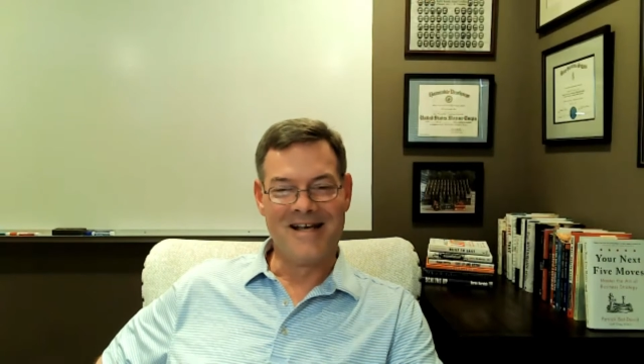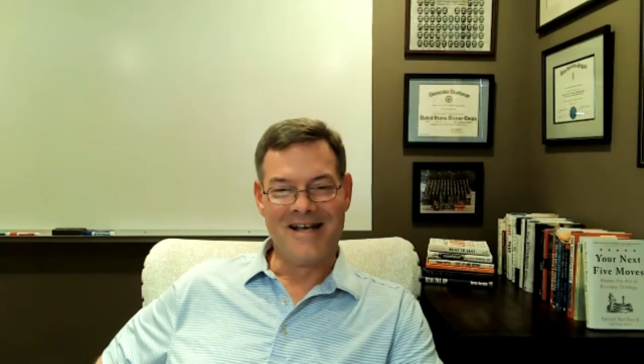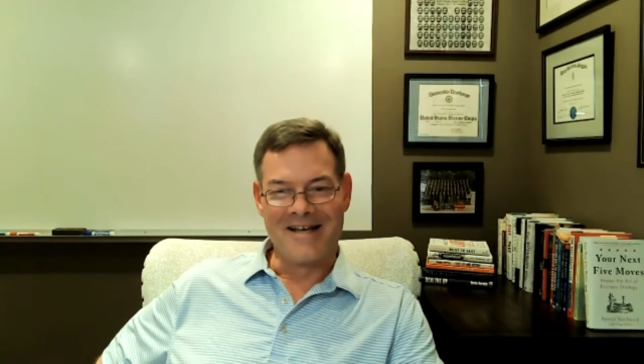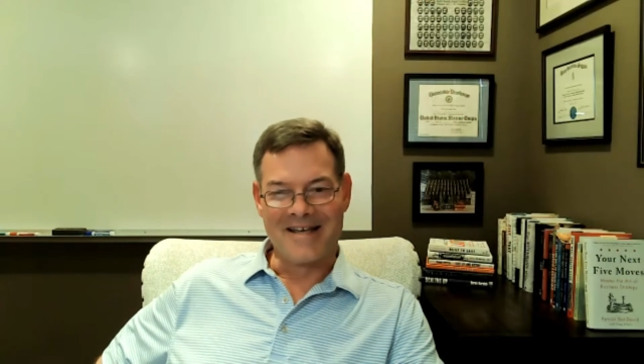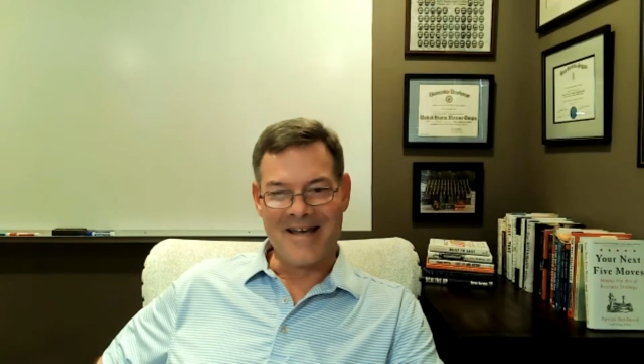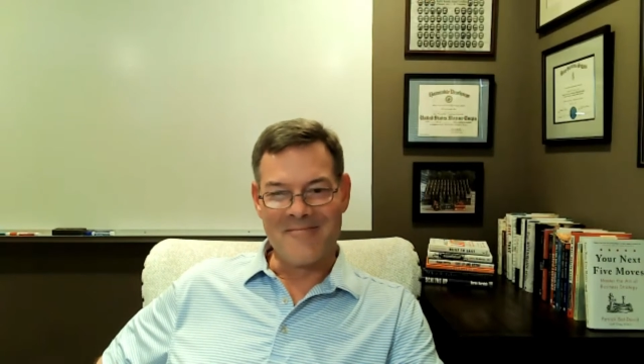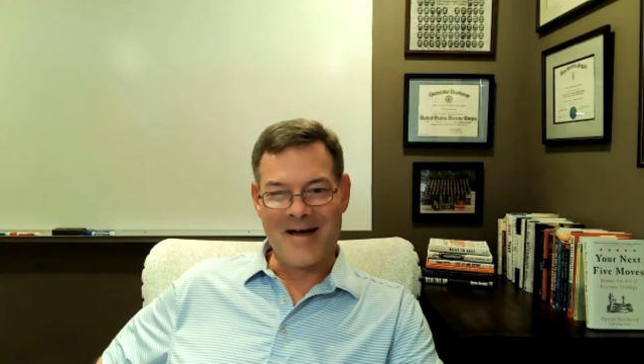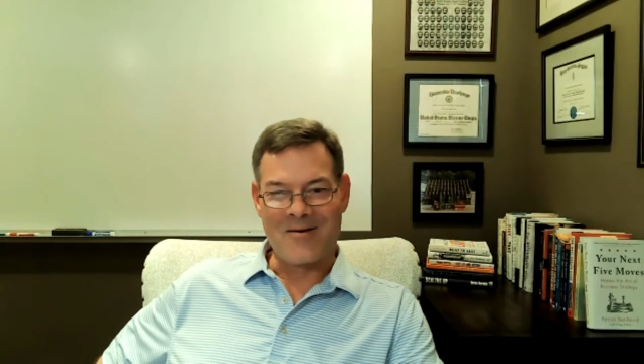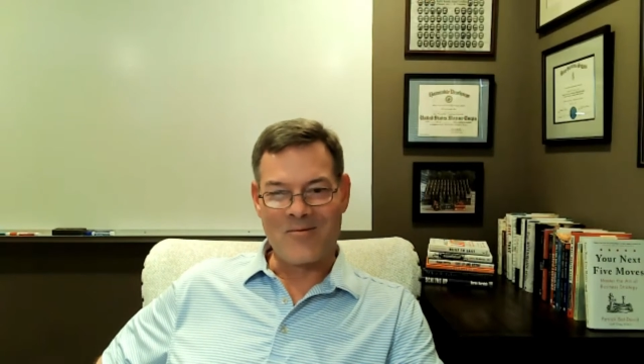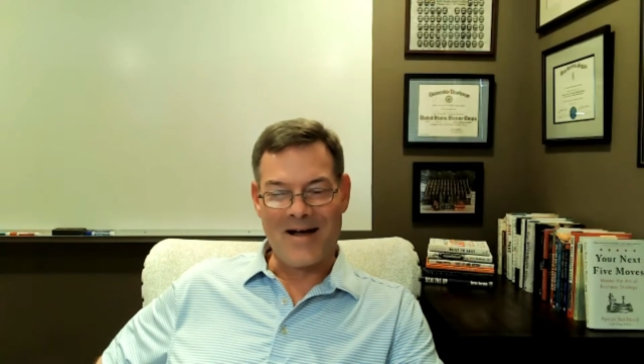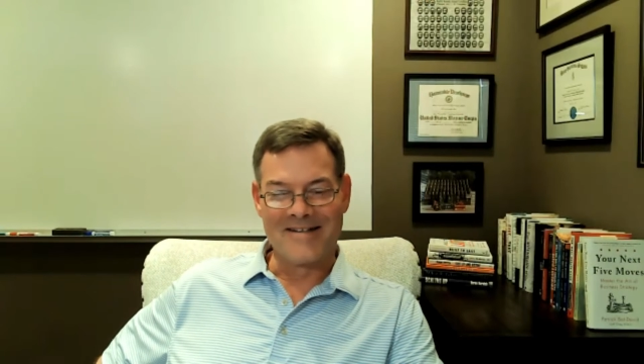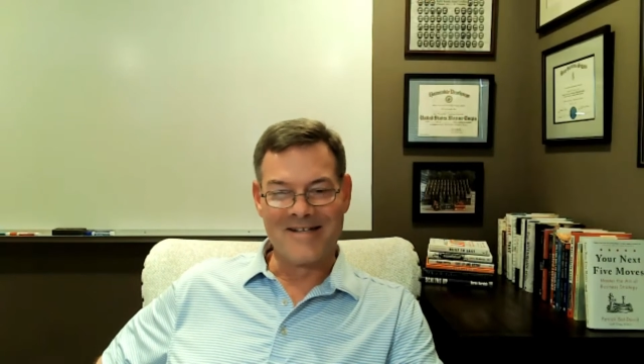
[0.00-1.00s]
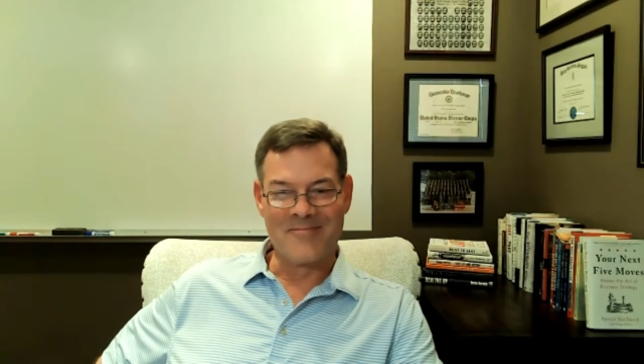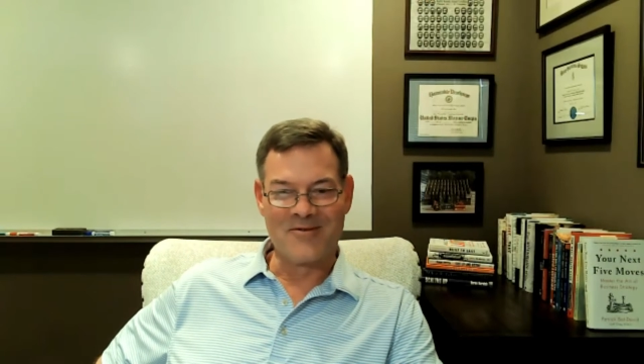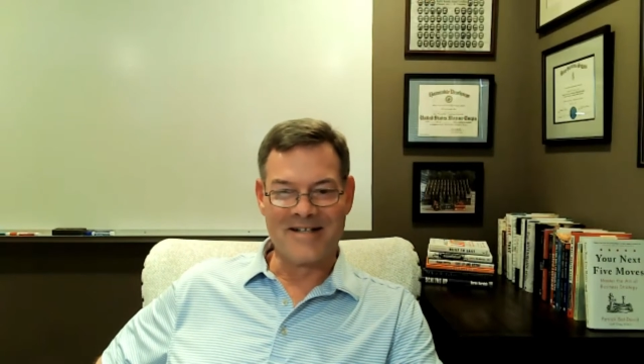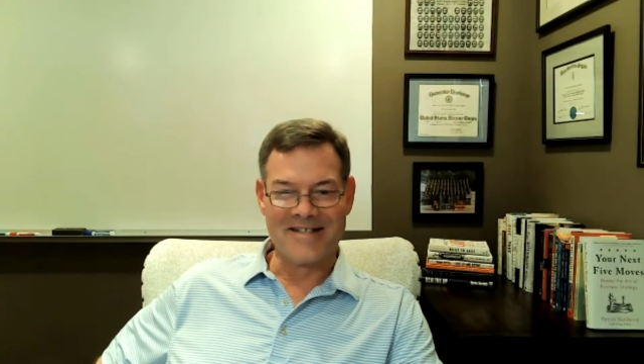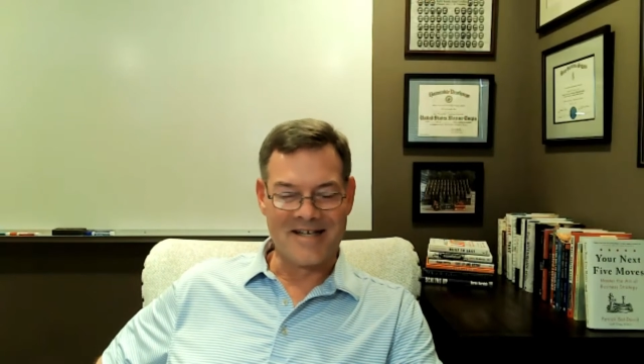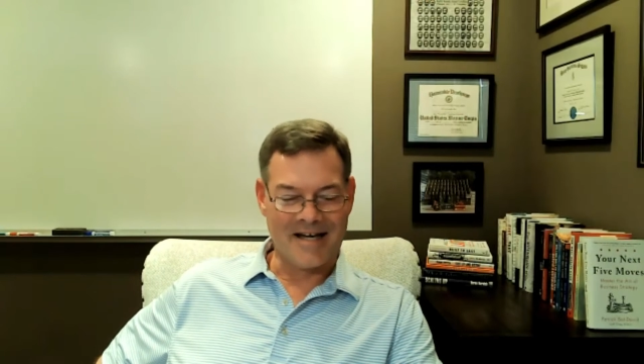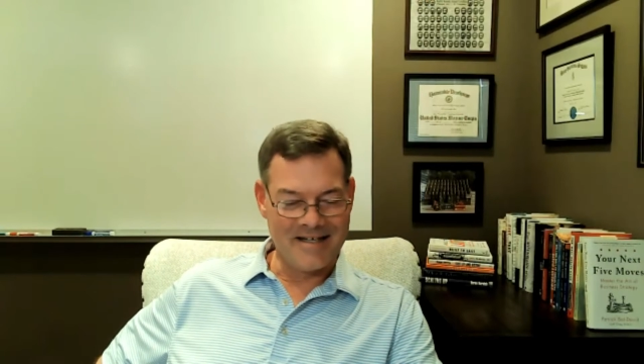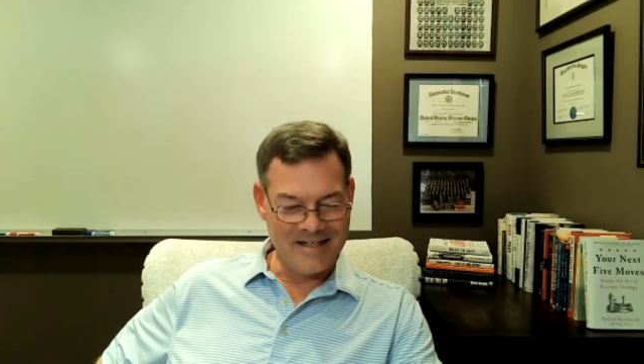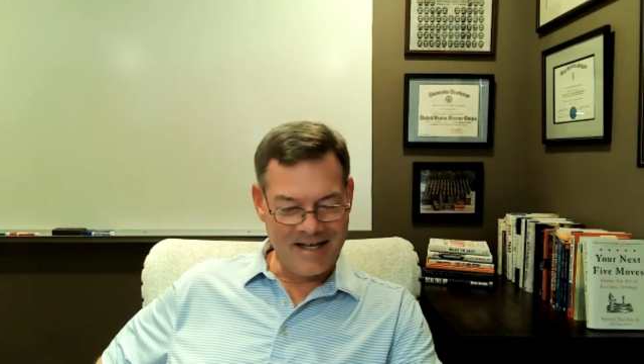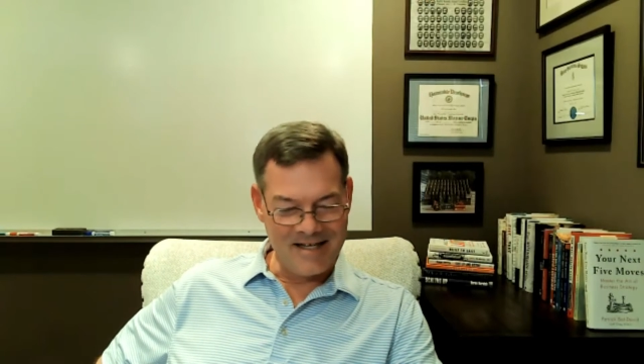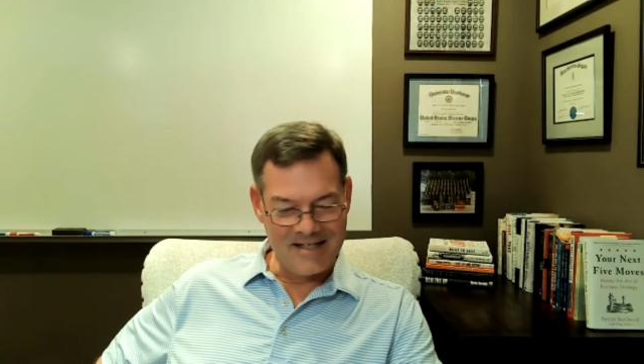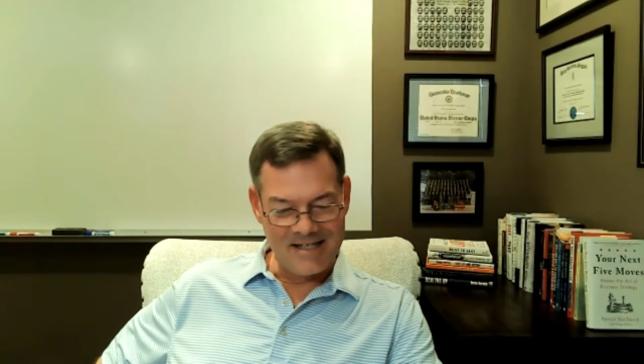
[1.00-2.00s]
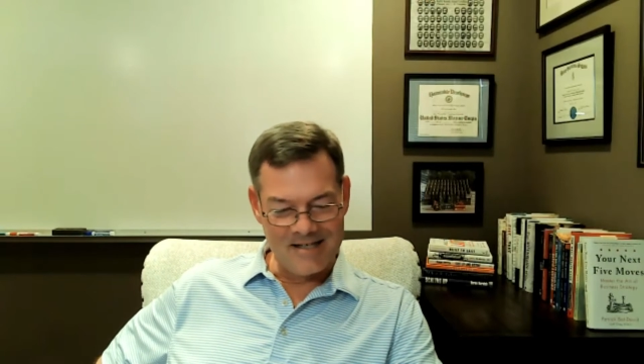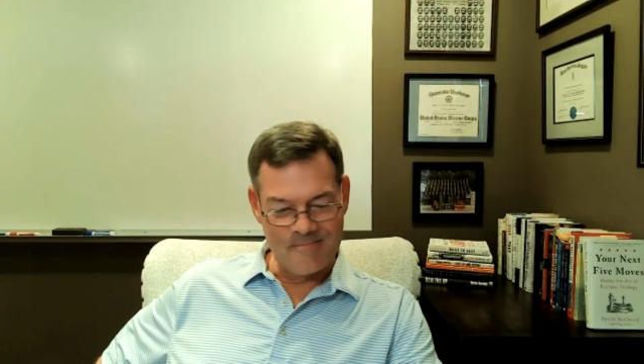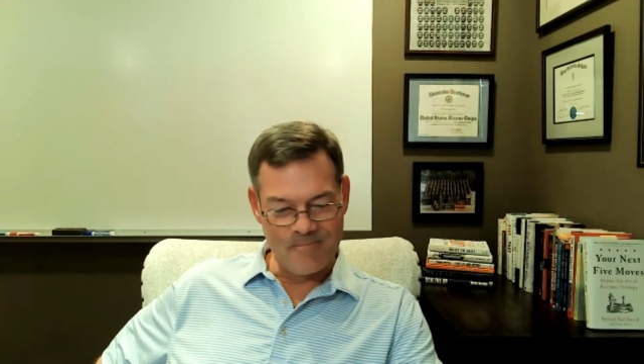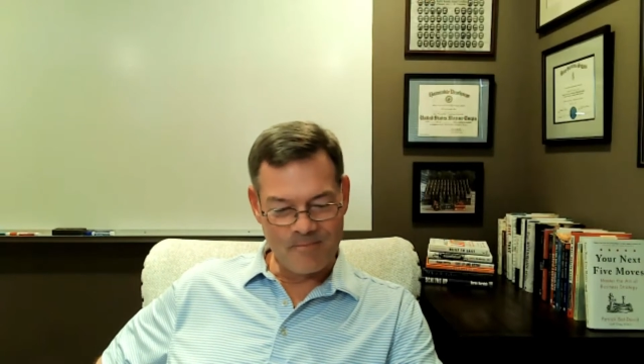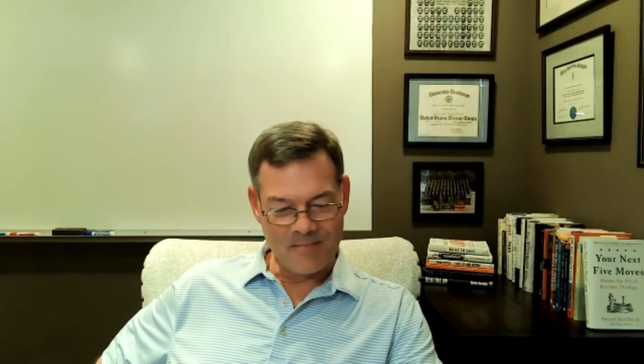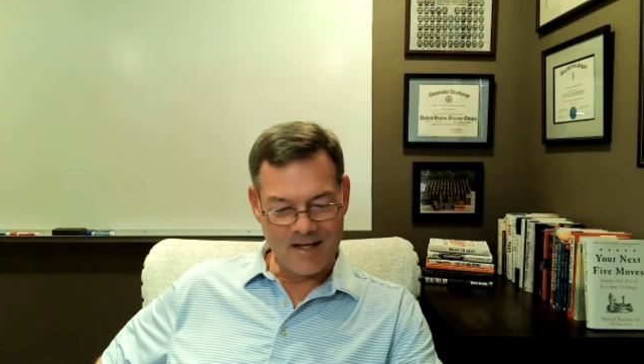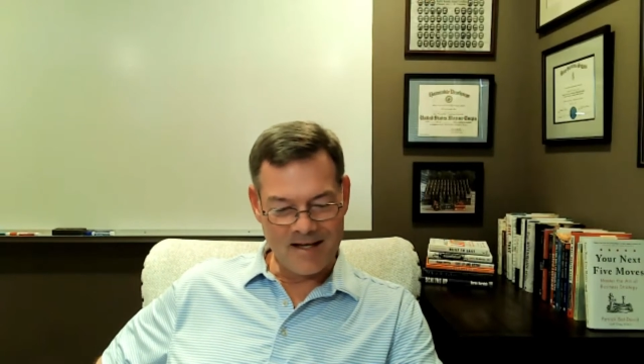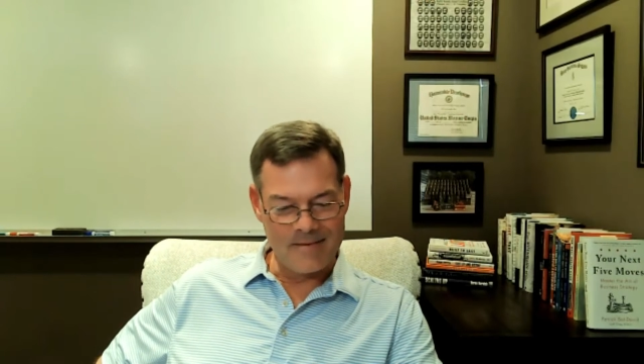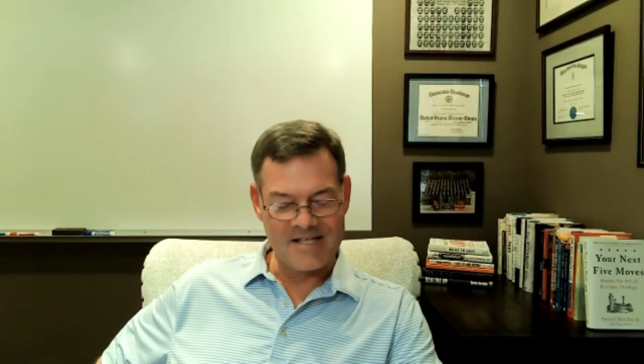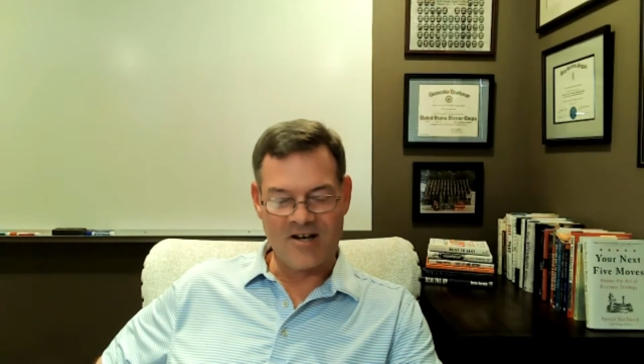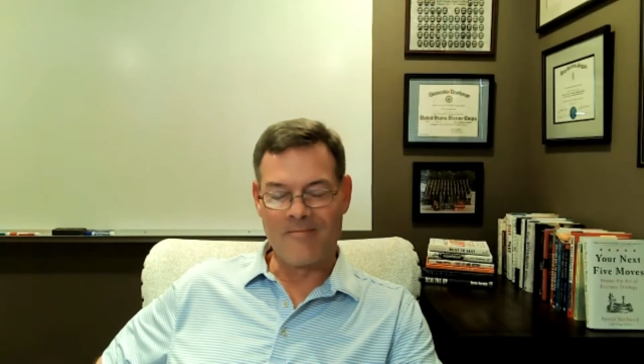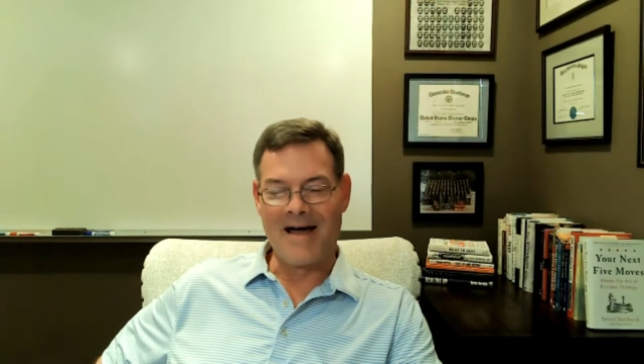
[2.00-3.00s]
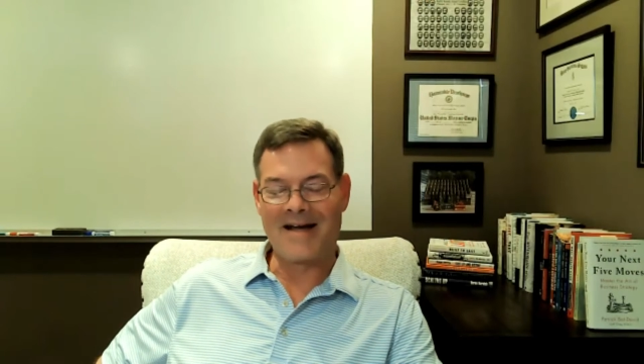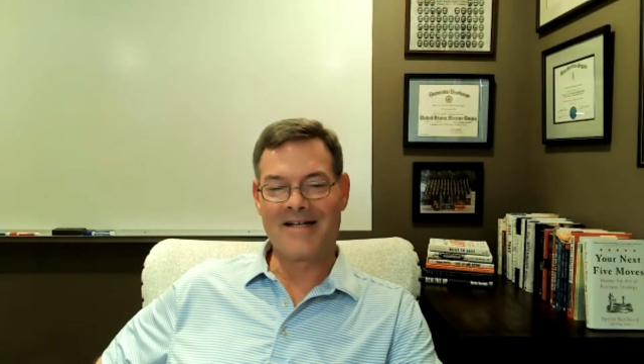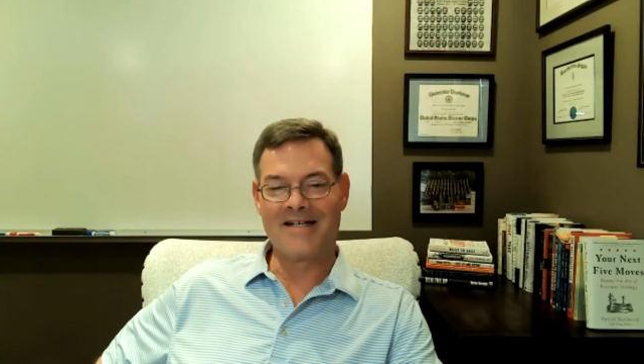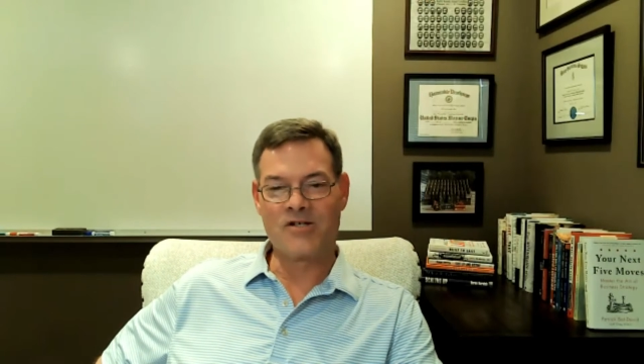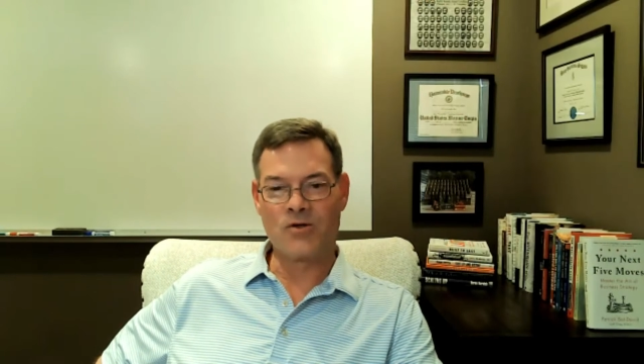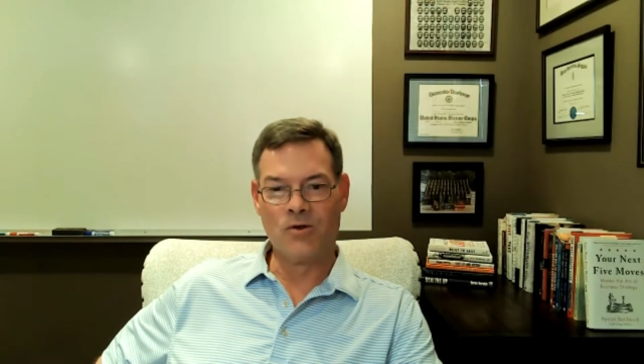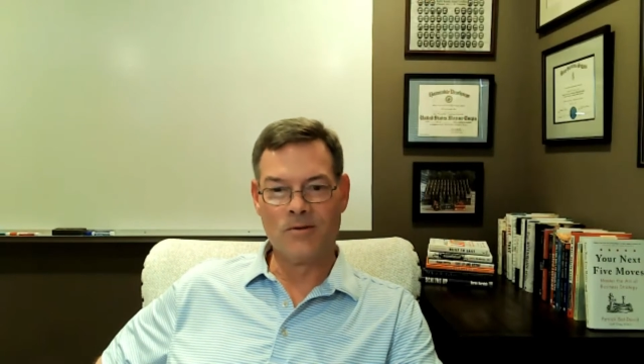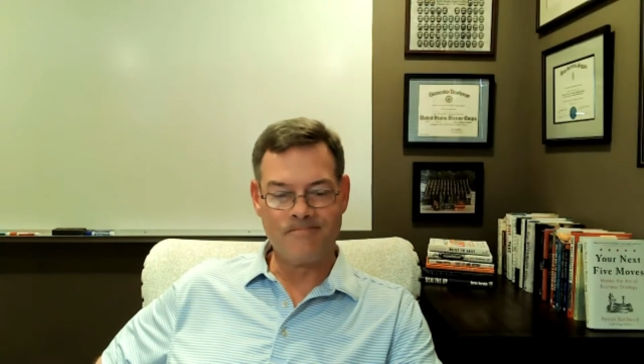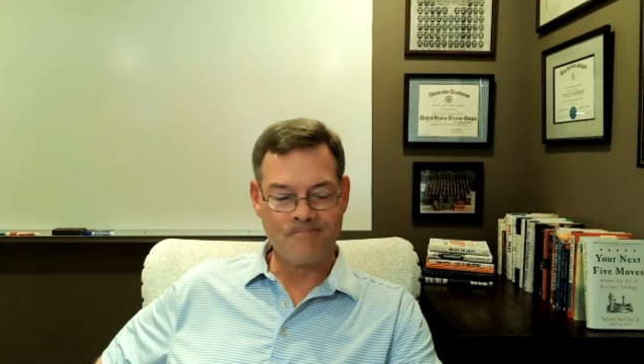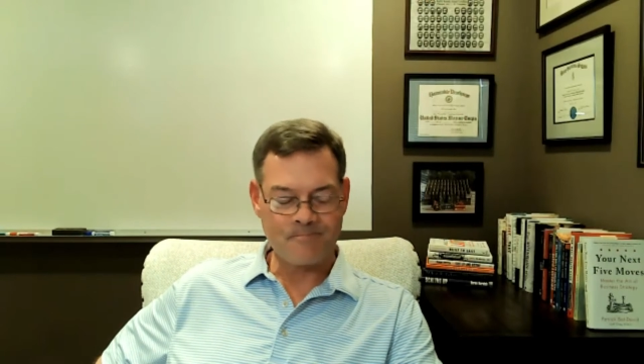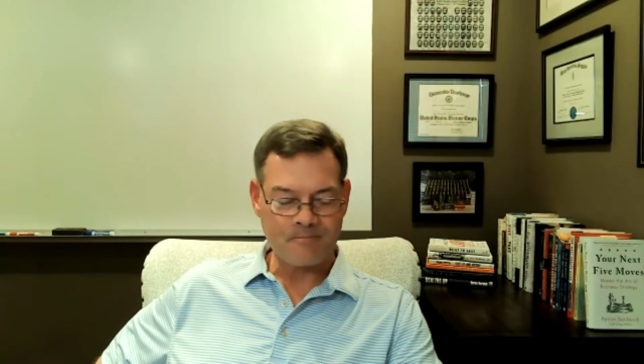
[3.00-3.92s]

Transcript: came back, wound up pretty tight, and got myself back into school